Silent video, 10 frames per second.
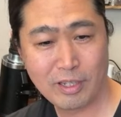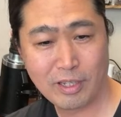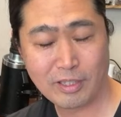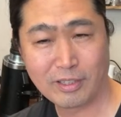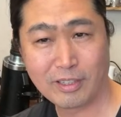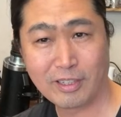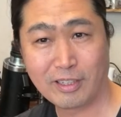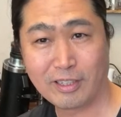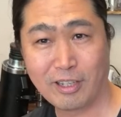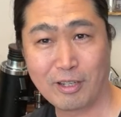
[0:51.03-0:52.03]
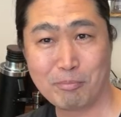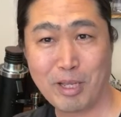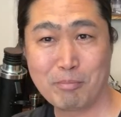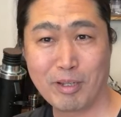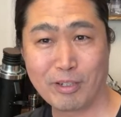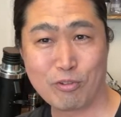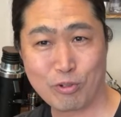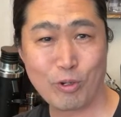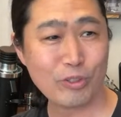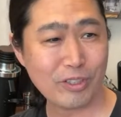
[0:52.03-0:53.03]
And then my buddy
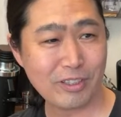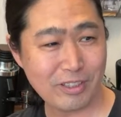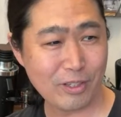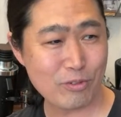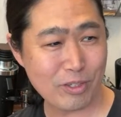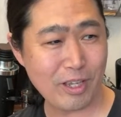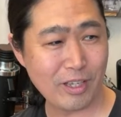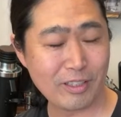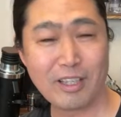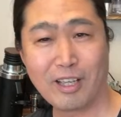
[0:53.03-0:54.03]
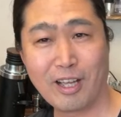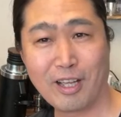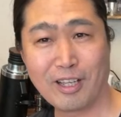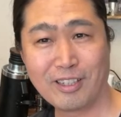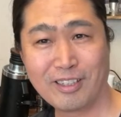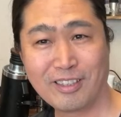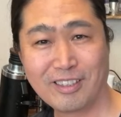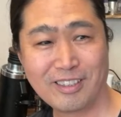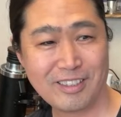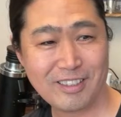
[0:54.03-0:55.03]
Jordan thinks that
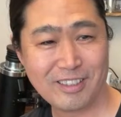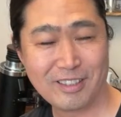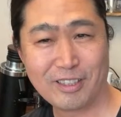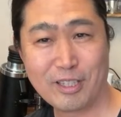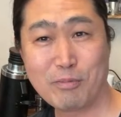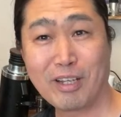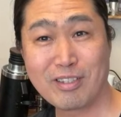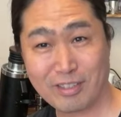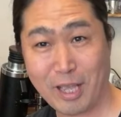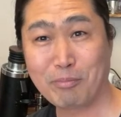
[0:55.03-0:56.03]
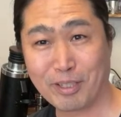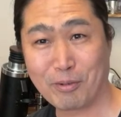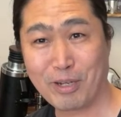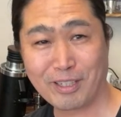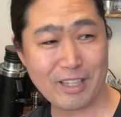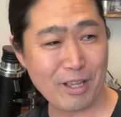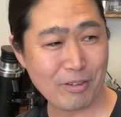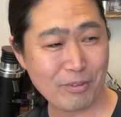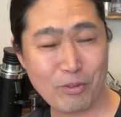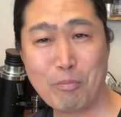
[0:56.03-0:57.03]
he's very skeptic right now.
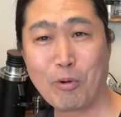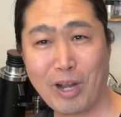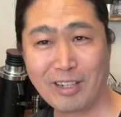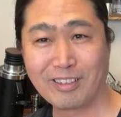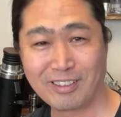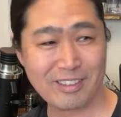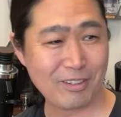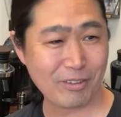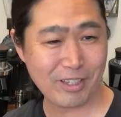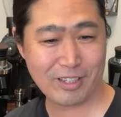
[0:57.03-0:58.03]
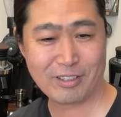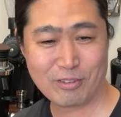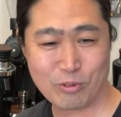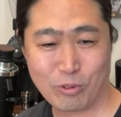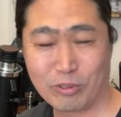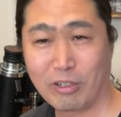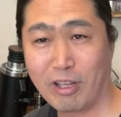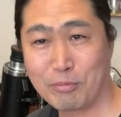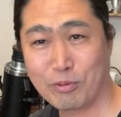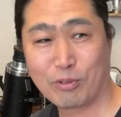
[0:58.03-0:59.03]
No more RDT, okay? Jordan
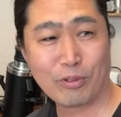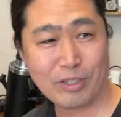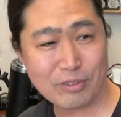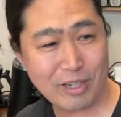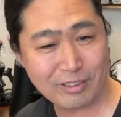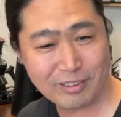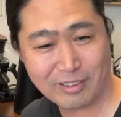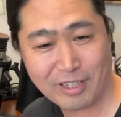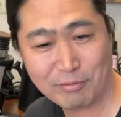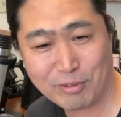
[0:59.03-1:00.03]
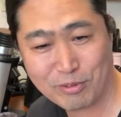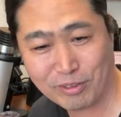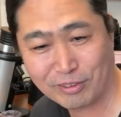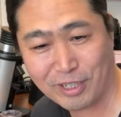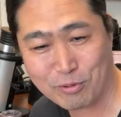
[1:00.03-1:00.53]
loves to do his RDT every single day.